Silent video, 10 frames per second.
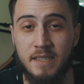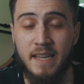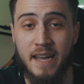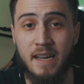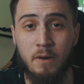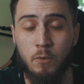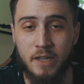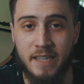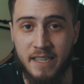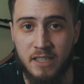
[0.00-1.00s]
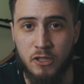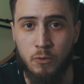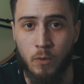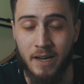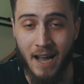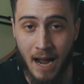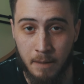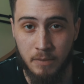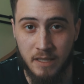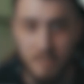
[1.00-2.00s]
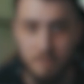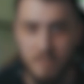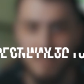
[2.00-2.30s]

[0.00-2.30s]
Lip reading: Today, we're getting into what I believe